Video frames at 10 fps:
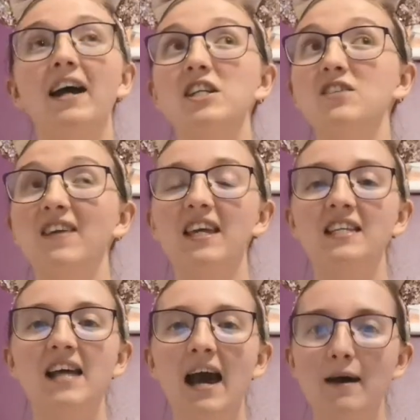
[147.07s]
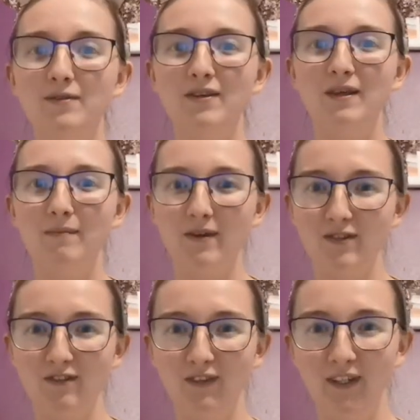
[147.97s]
I just think it's absolutely
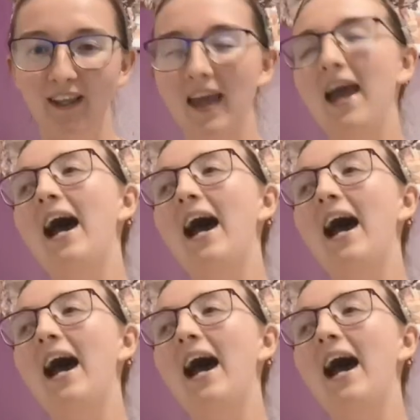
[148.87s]
beautiful.